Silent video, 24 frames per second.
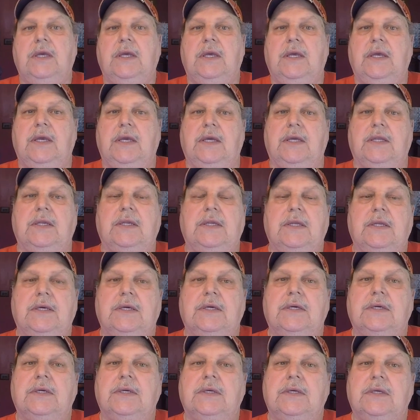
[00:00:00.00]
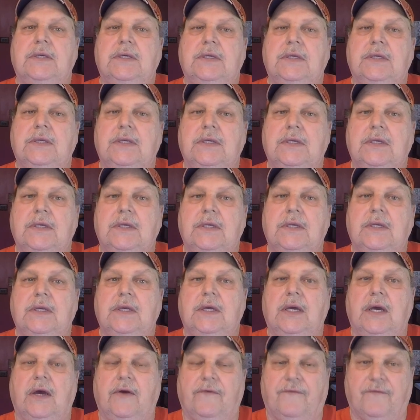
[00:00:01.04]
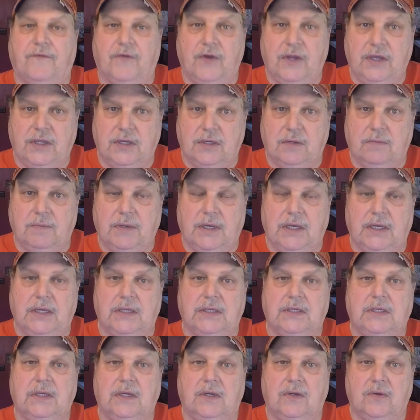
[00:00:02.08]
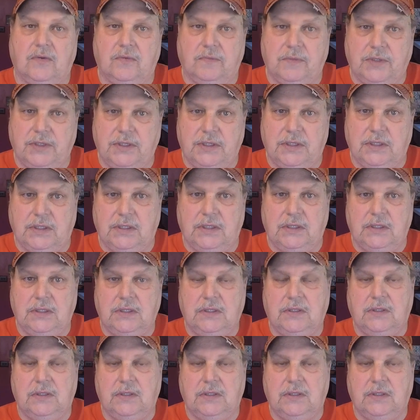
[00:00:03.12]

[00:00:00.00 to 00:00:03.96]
And a friend of mine told me